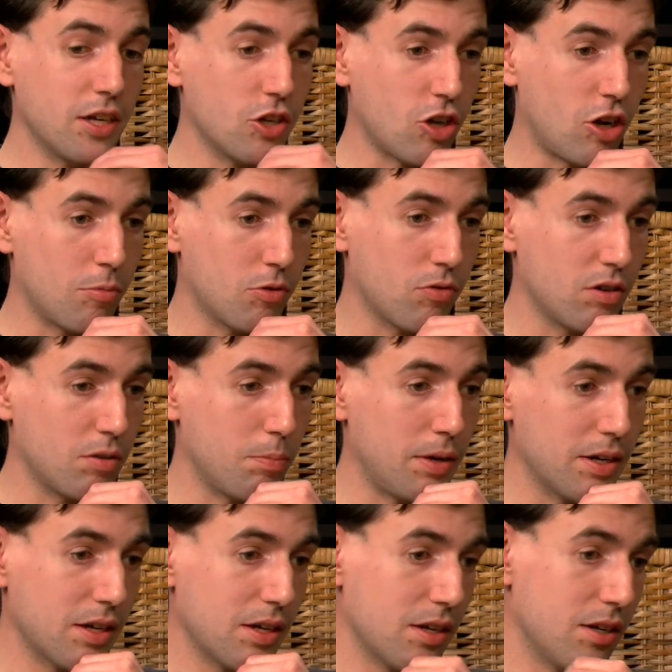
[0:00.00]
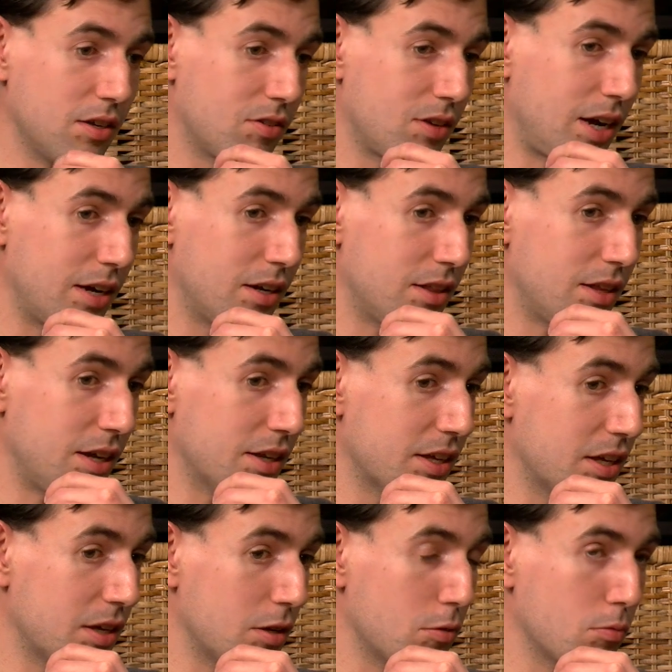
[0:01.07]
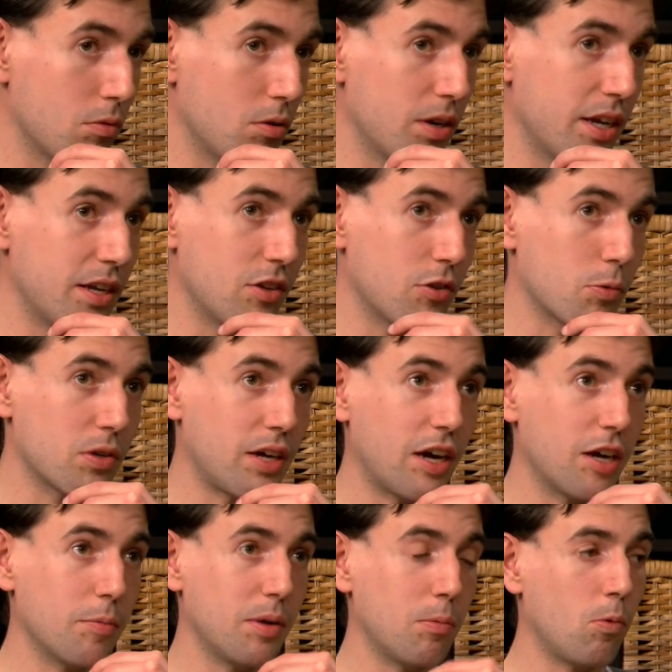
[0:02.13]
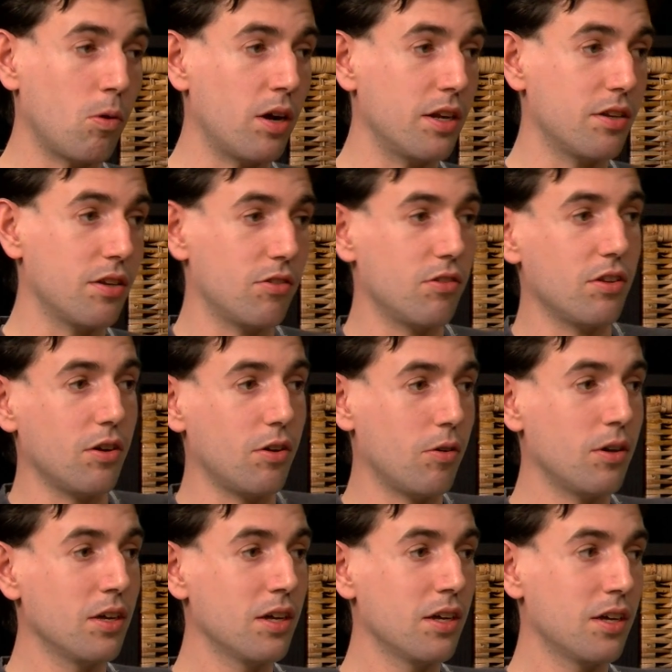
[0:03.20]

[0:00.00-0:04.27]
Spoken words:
in Chelmsford, but he decided that he, in his retirement, wanted to still